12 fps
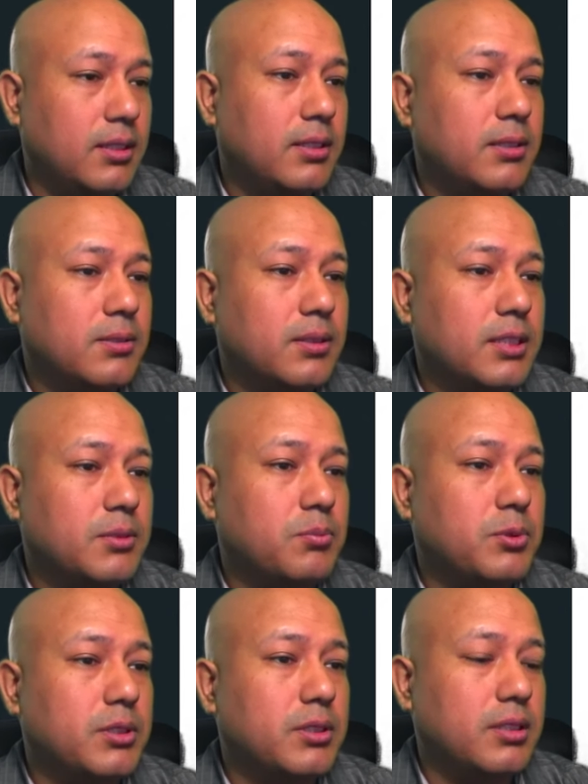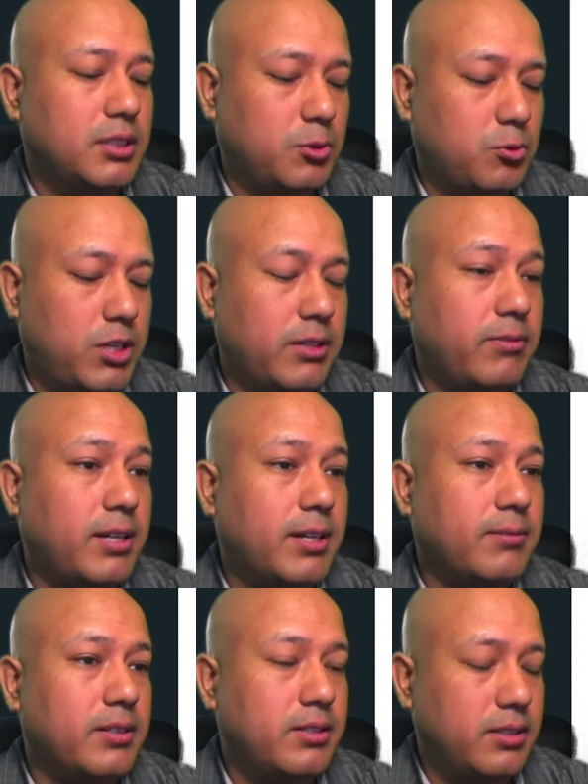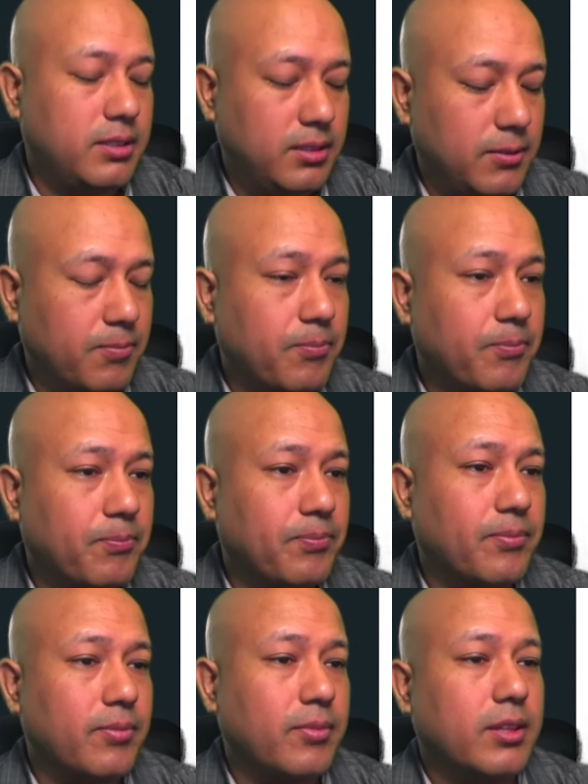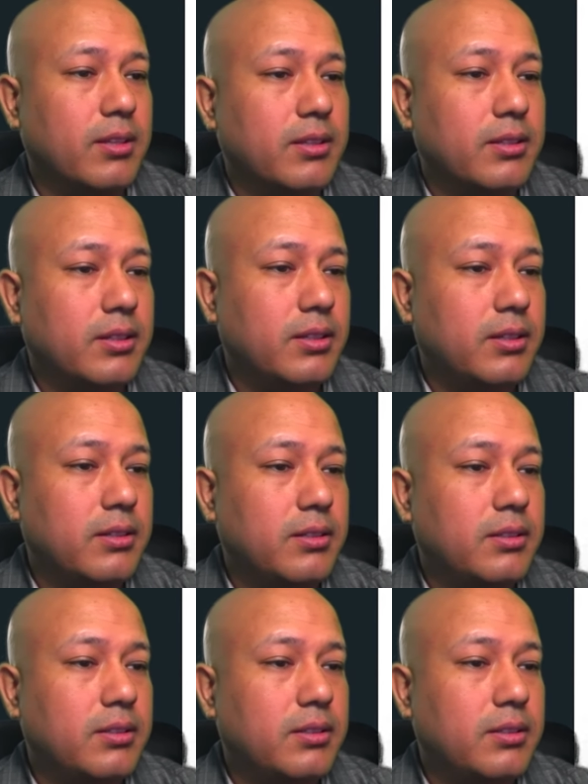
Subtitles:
So let's put this 2,500 here.